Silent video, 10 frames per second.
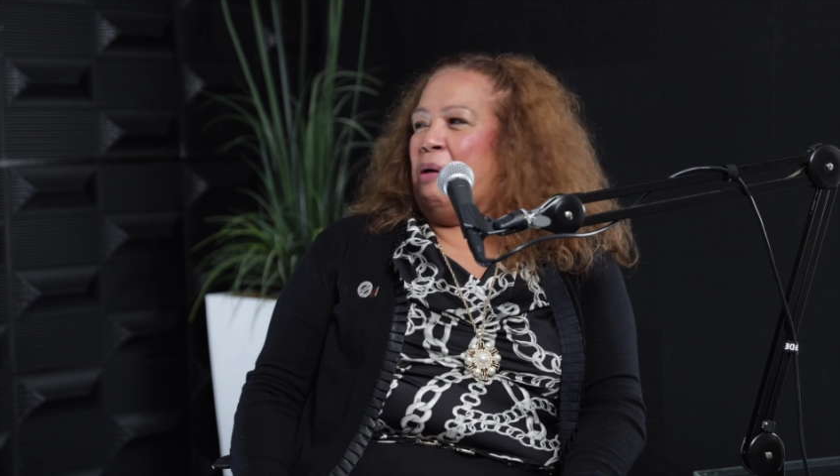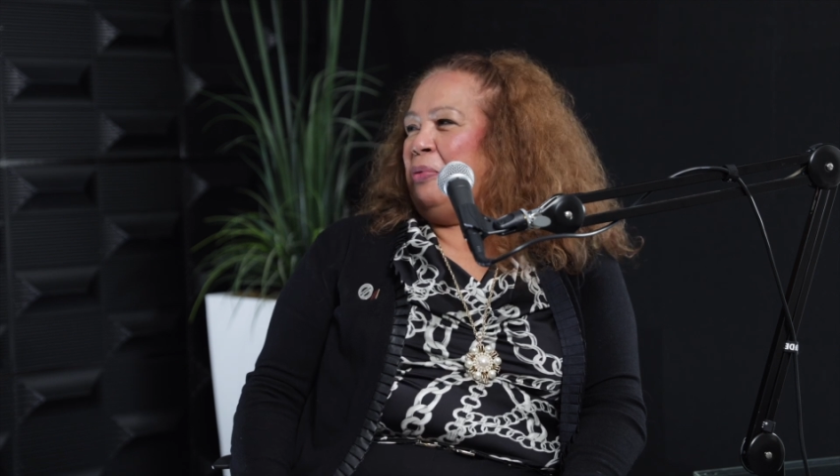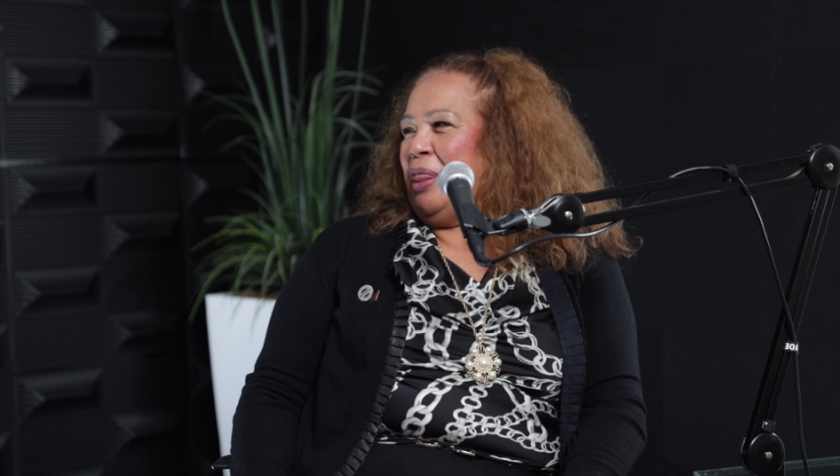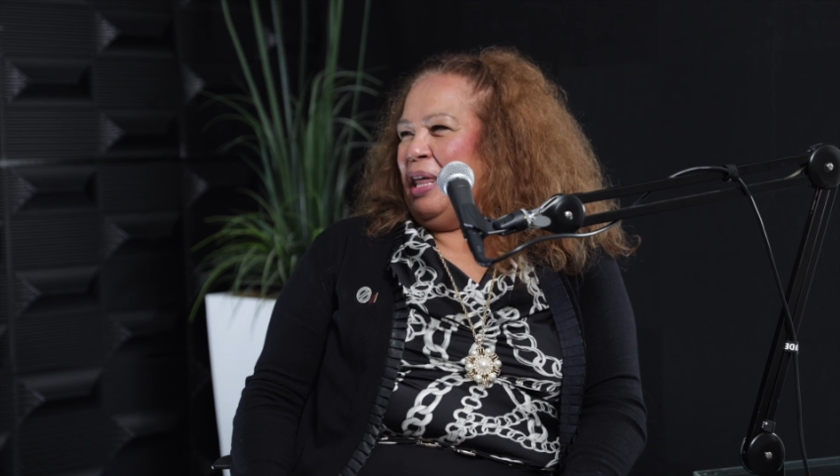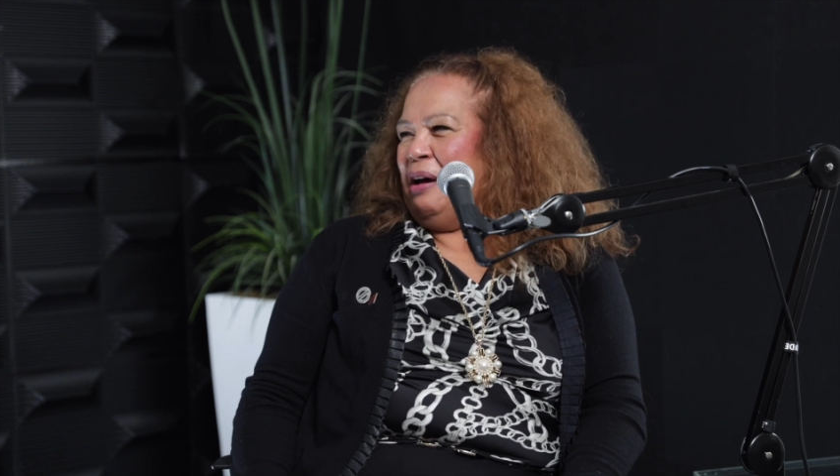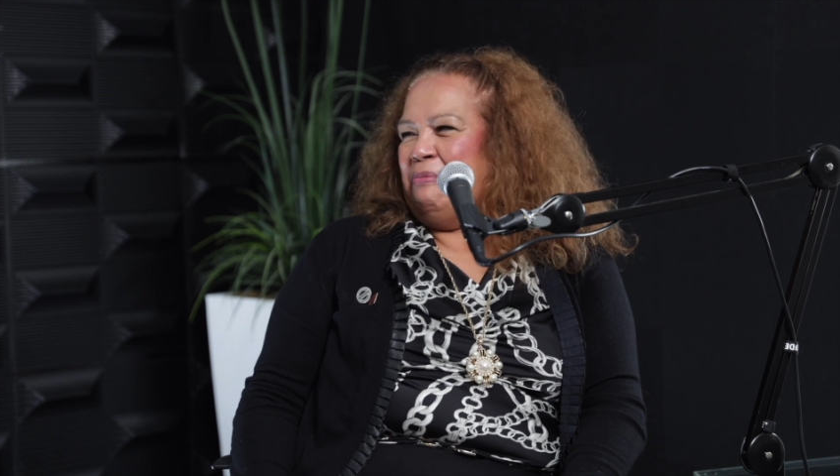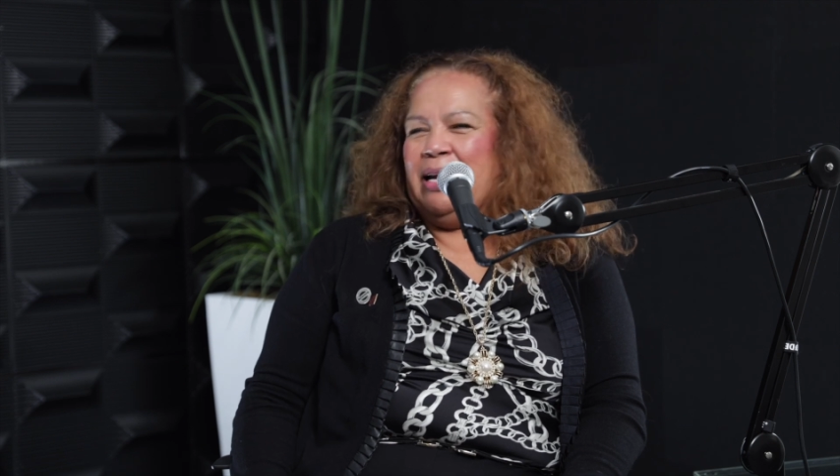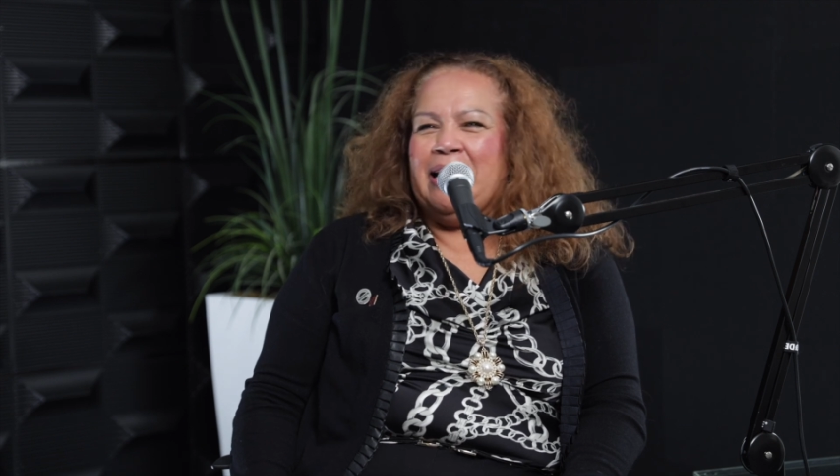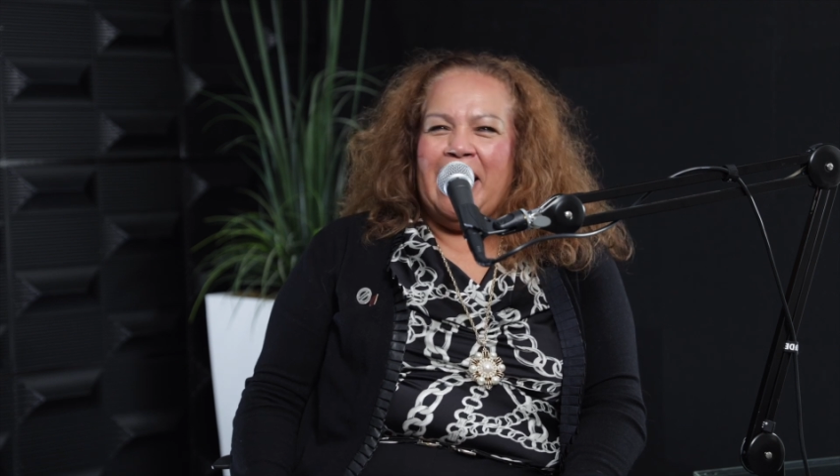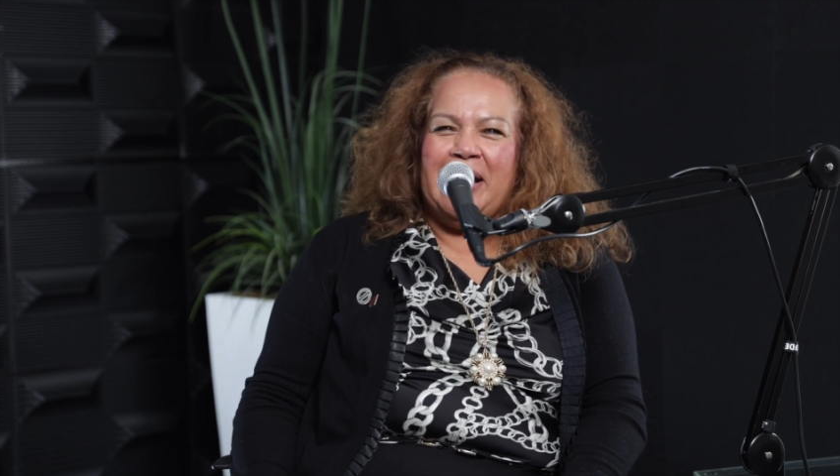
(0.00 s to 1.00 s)
up with them
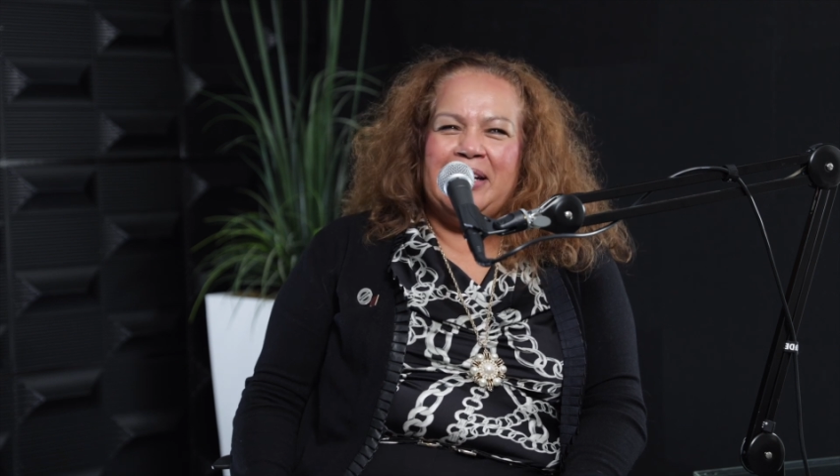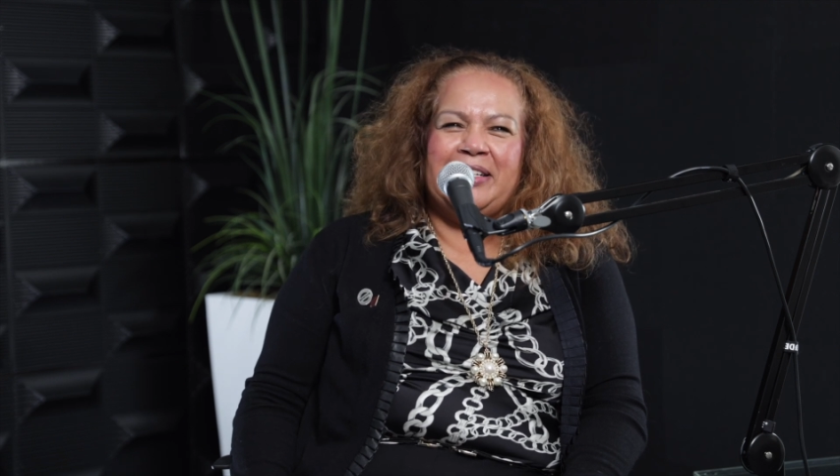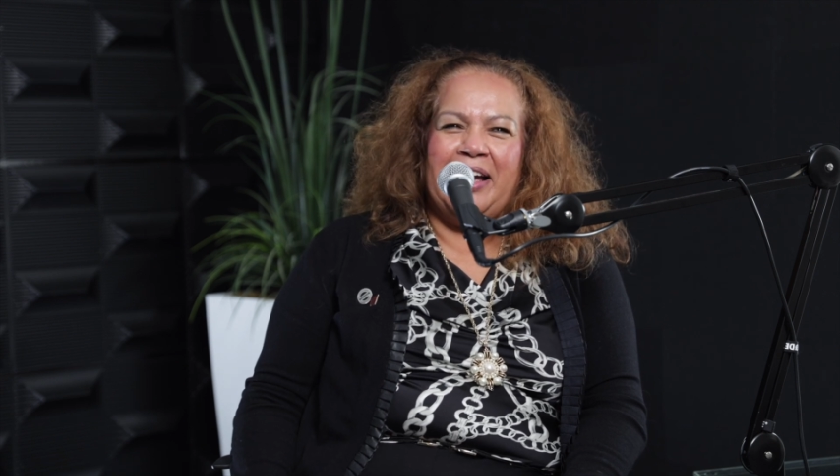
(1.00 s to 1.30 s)
and